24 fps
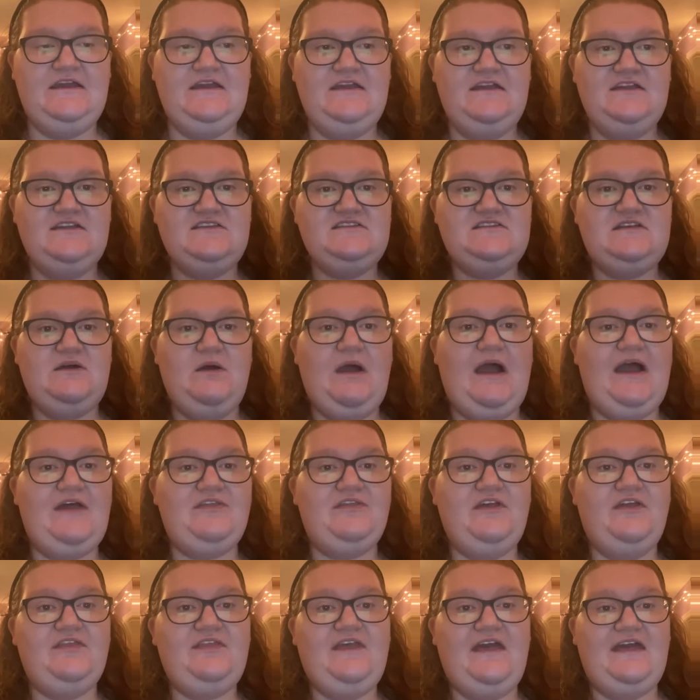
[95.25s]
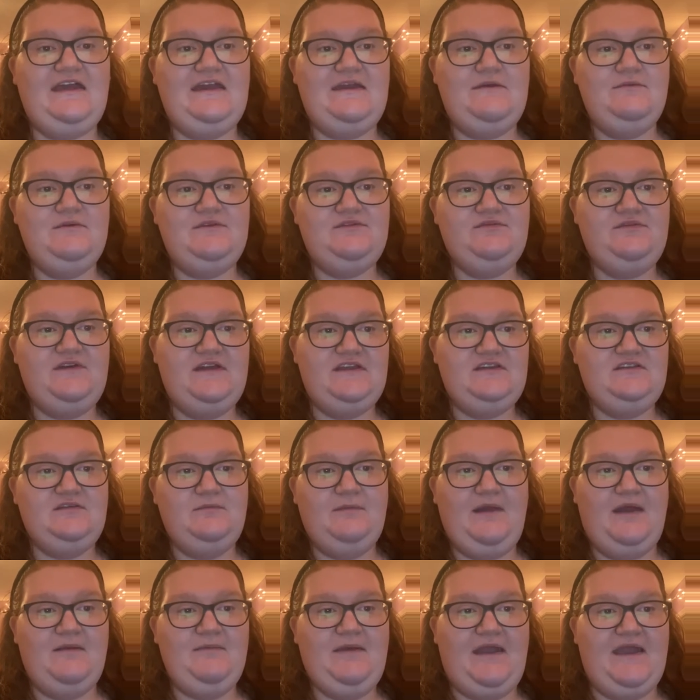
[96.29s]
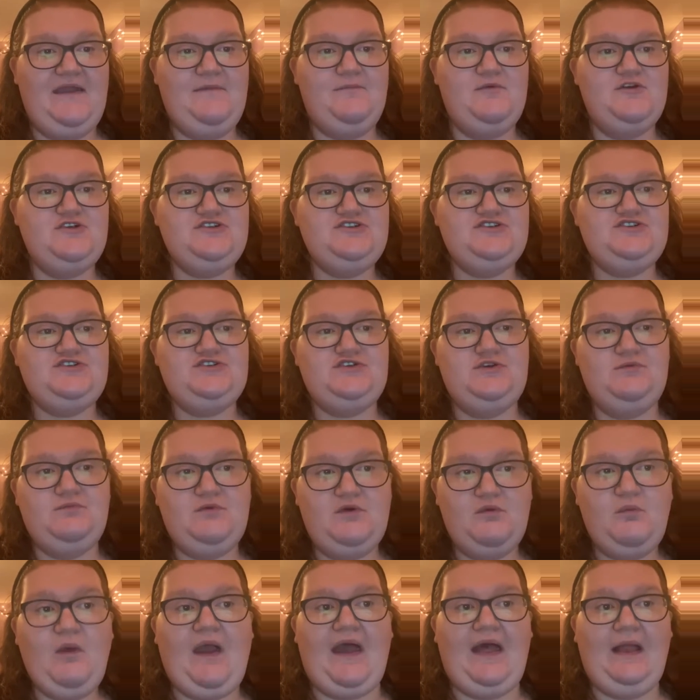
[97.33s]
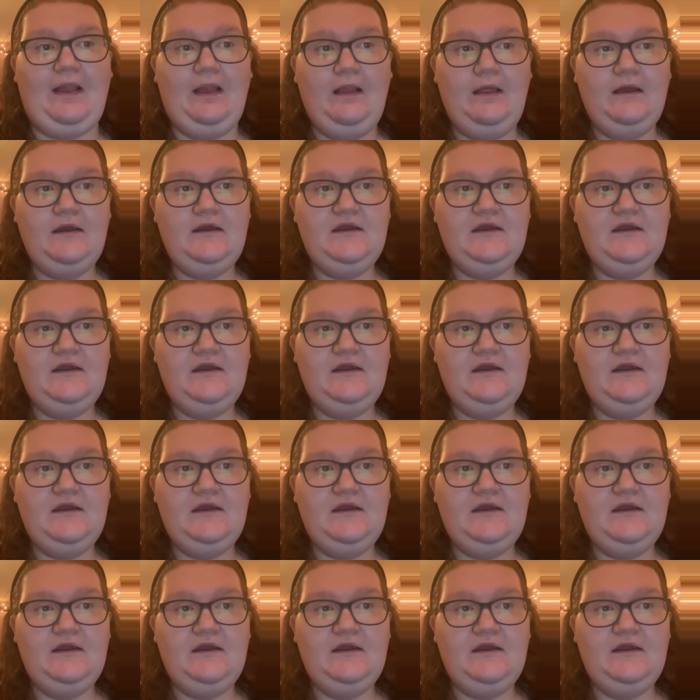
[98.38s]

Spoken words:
So I thought that it would fit into my paper super well.